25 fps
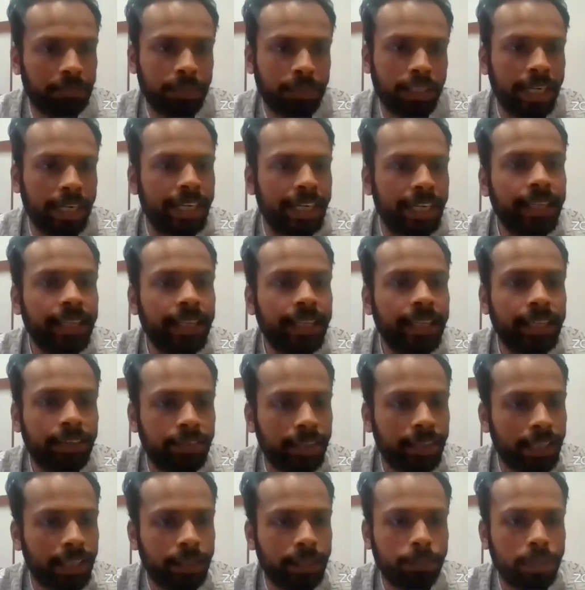readily
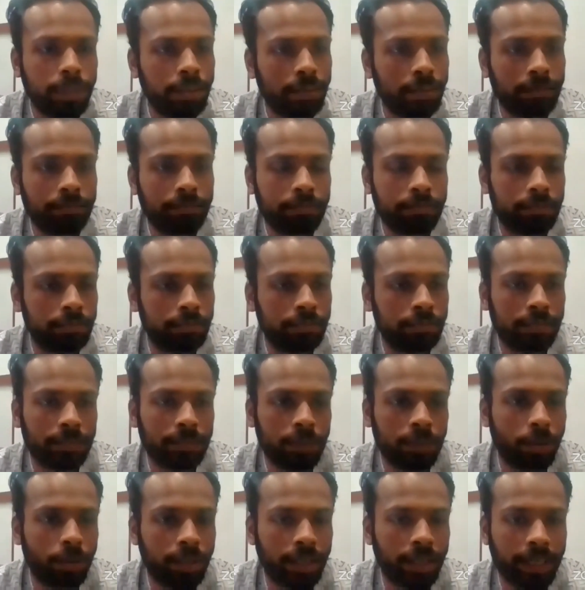available
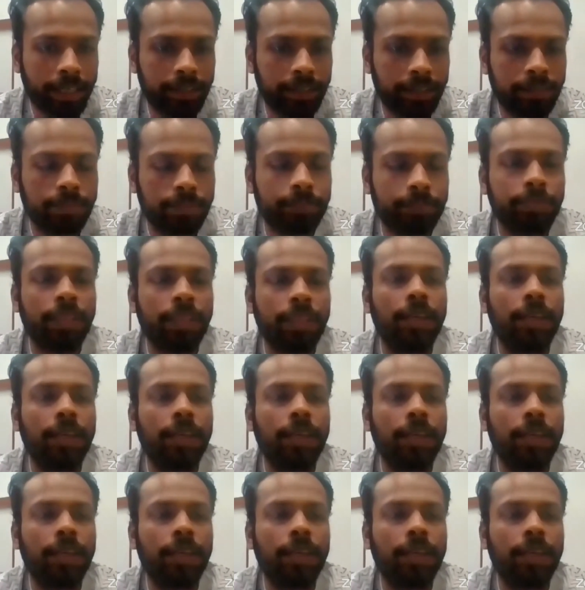online.